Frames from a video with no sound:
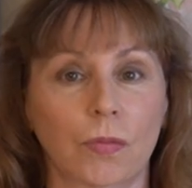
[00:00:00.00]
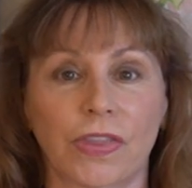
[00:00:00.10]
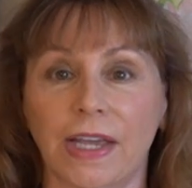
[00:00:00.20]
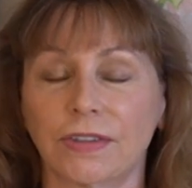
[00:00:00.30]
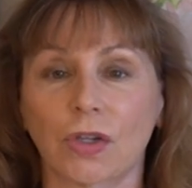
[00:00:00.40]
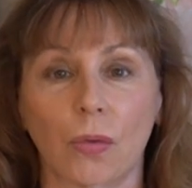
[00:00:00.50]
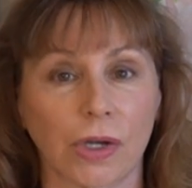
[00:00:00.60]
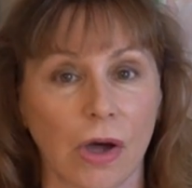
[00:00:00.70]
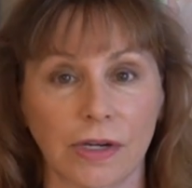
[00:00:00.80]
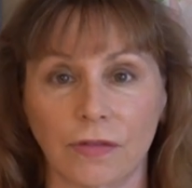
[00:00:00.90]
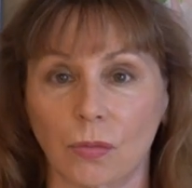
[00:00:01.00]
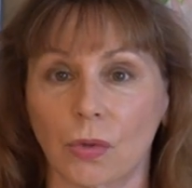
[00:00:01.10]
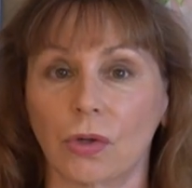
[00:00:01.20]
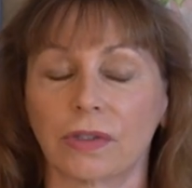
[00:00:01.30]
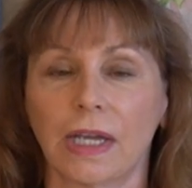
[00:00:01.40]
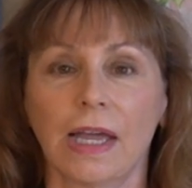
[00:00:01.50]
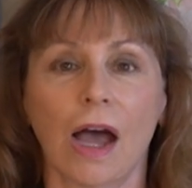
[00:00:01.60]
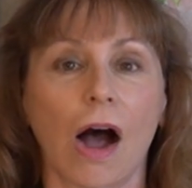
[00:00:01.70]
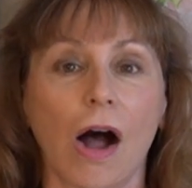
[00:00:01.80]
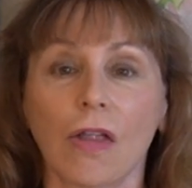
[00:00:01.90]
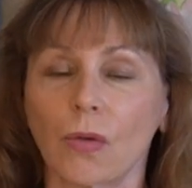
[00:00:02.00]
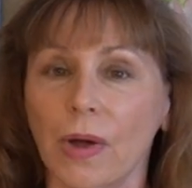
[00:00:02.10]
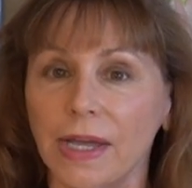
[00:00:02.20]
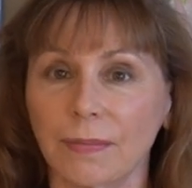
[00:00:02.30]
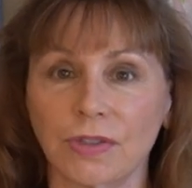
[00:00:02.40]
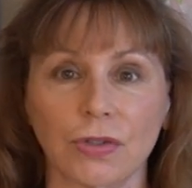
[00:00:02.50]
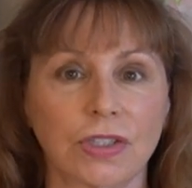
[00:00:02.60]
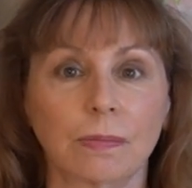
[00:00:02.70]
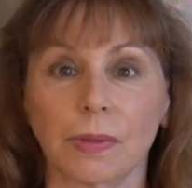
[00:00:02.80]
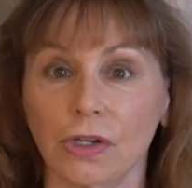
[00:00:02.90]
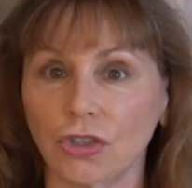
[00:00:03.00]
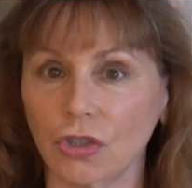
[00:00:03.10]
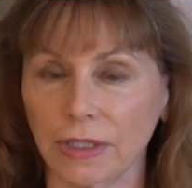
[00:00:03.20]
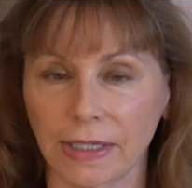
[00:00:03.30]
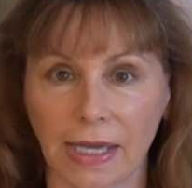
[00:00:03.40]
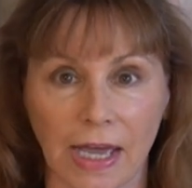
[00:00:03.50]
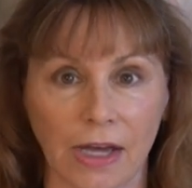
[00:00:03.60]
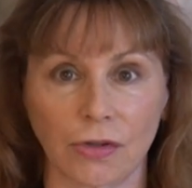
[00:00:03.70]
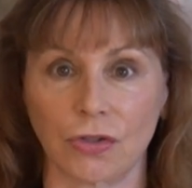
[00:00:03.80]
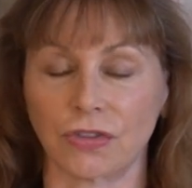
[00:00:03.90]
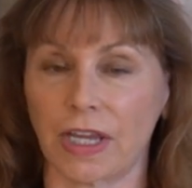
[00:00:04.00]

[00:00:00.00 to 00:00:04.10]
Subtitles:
things going on in the world, all the way up to spiritual encounters,